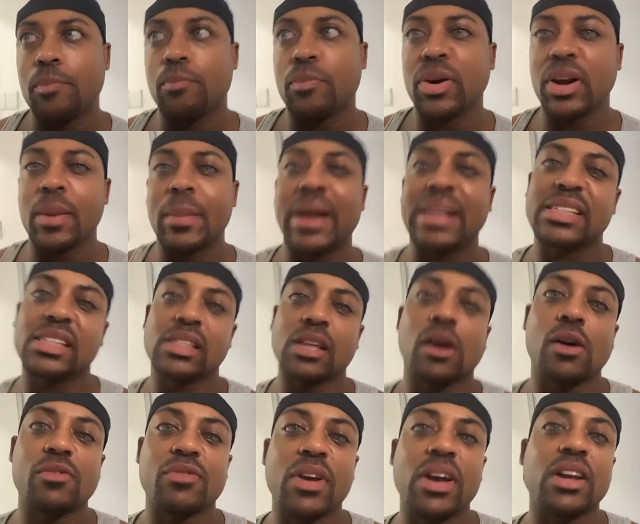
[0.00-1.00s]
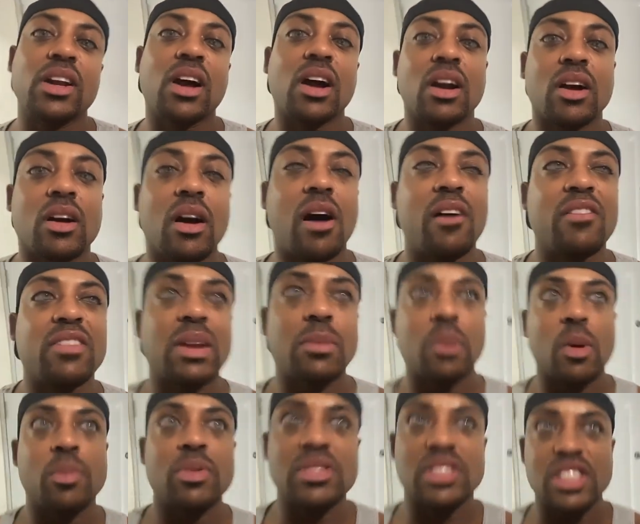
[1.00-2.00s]
putting myself in an
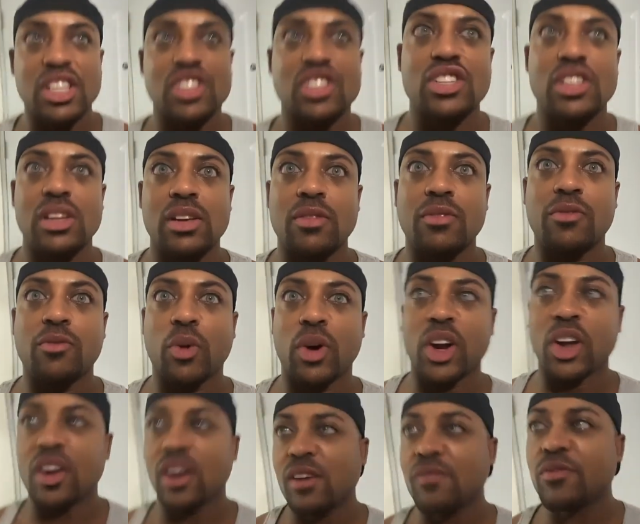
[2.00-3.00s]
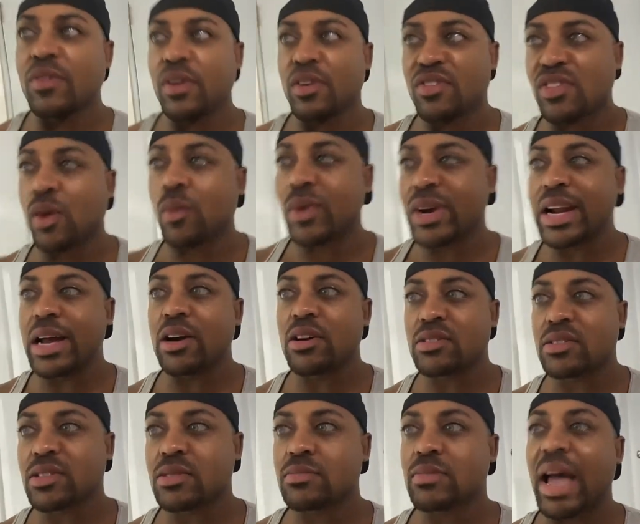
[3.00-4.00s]
uncomfortable position for the comfort of someone
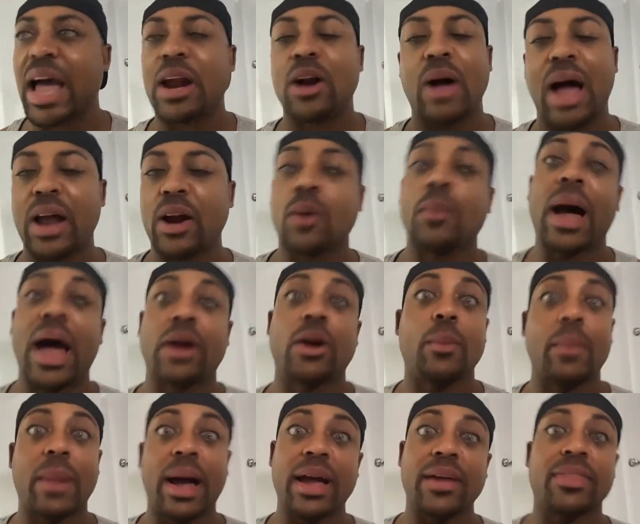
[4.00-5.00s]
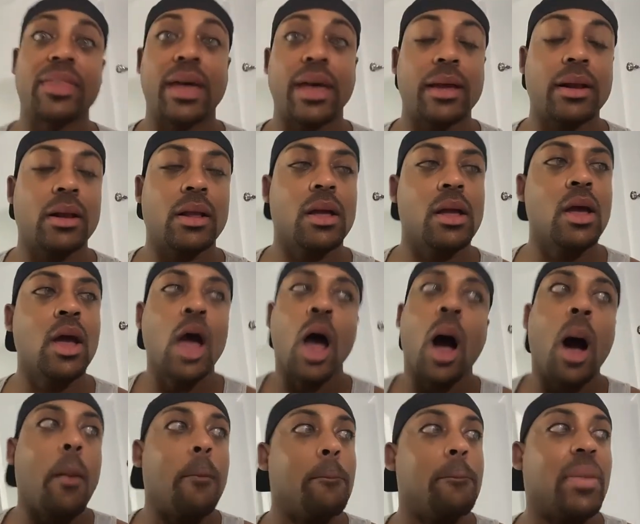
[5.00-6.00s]
else. I don't mind that.
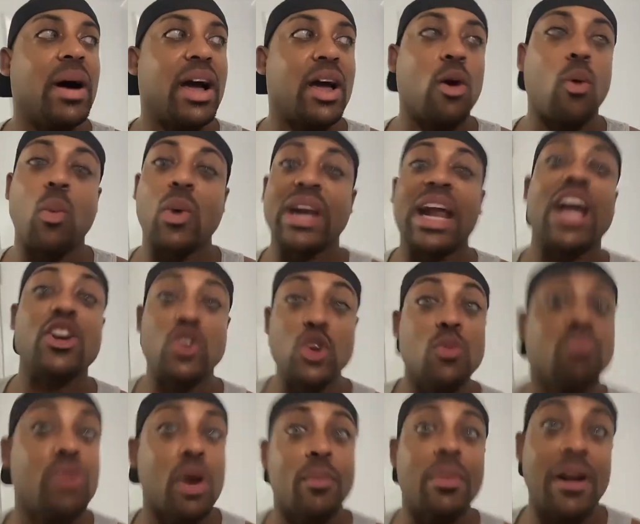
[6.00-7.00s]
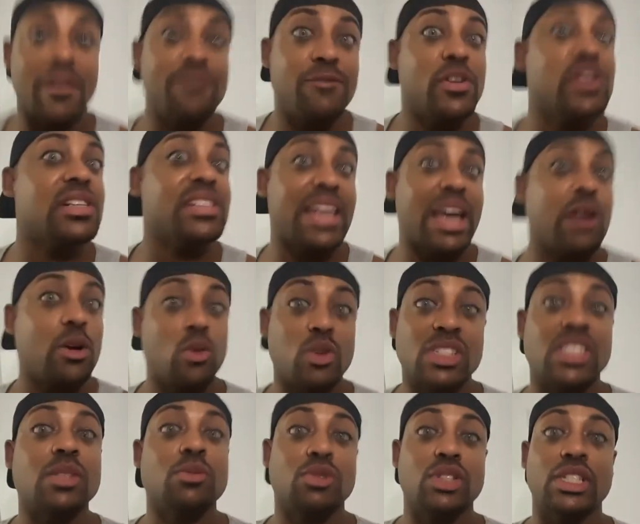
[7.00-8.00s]
But when I do put my foot down on
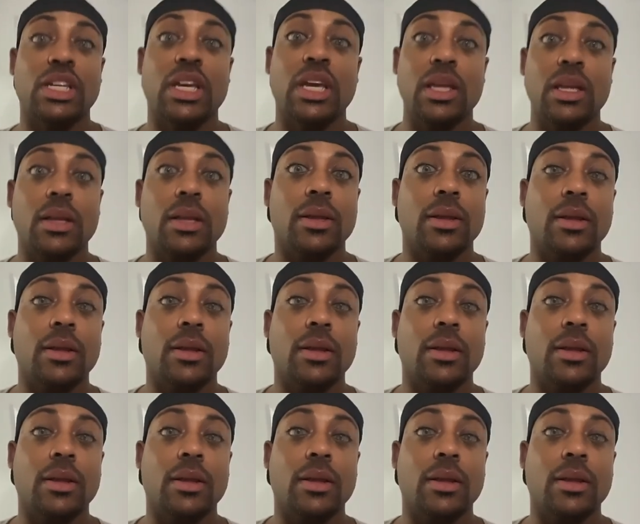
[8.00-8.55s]
some shit,